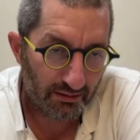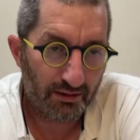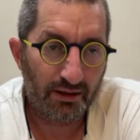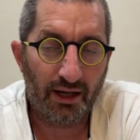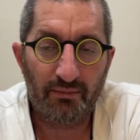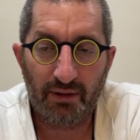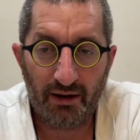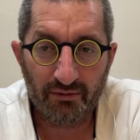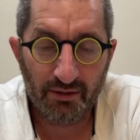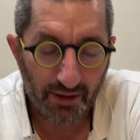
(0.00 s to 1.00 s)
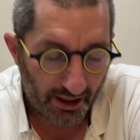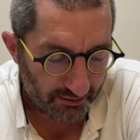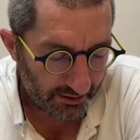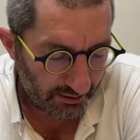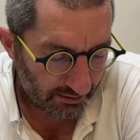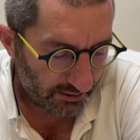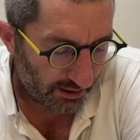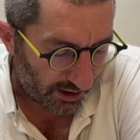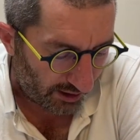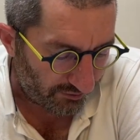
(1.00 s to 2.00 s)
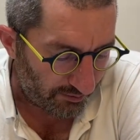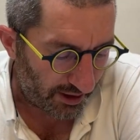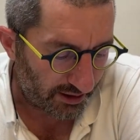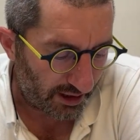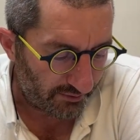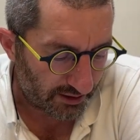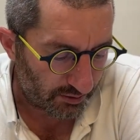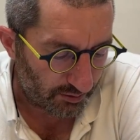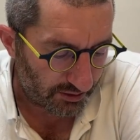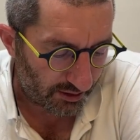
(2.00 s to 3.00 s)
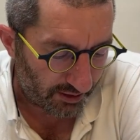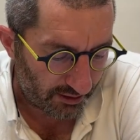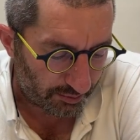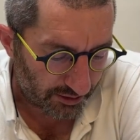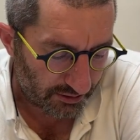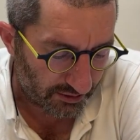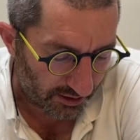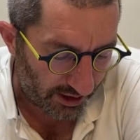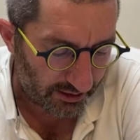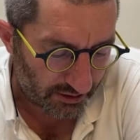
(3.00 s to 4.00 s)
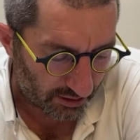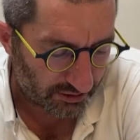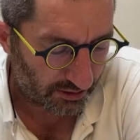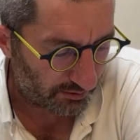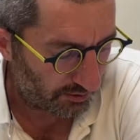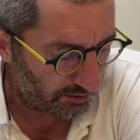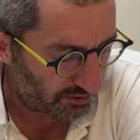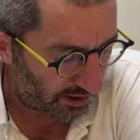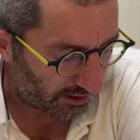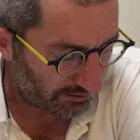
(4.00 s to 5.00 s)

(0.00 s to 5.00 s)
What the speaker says: got remarried, then the person who delayed is also mutar.